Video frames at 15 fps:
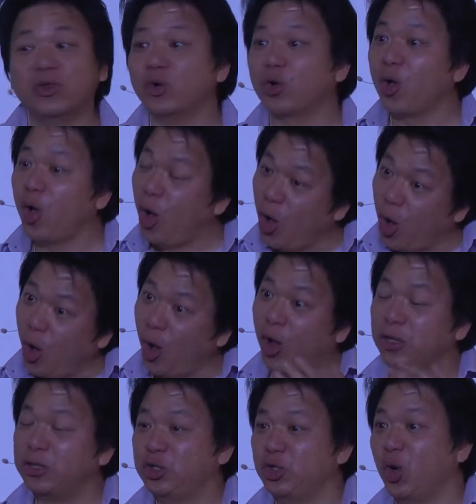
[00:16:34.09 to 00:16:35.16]
to
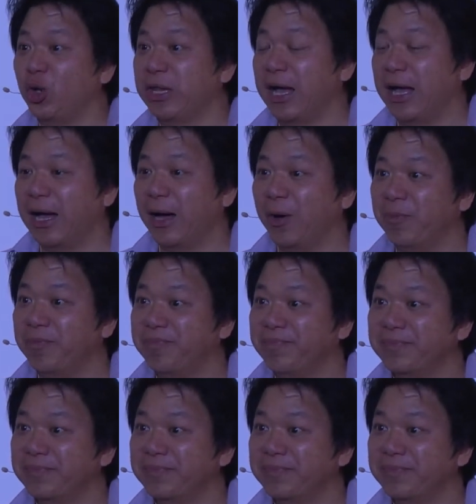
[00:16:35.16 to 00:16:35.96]
call Jonah out,